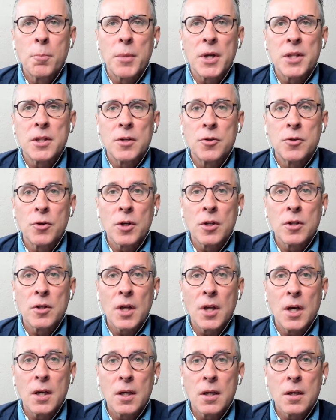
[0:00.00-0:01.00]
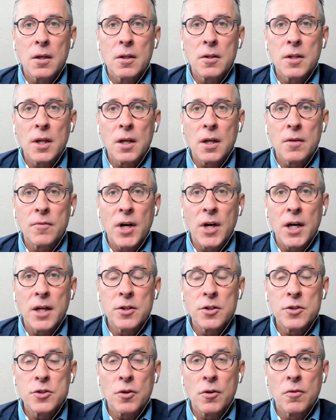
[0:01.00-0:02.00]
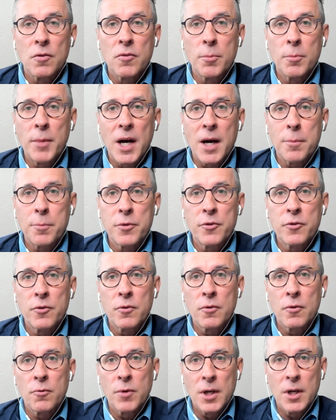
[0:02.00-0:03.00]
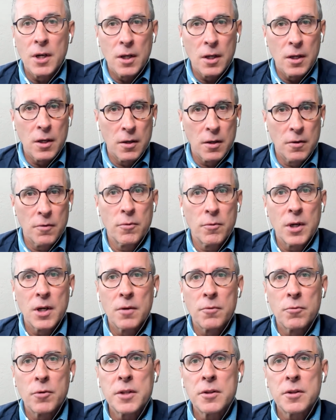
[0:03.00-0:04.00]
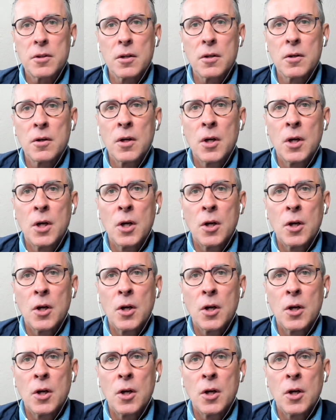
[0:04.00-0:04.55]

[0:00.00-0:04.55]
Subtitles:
but that you can take advantage over maps really written.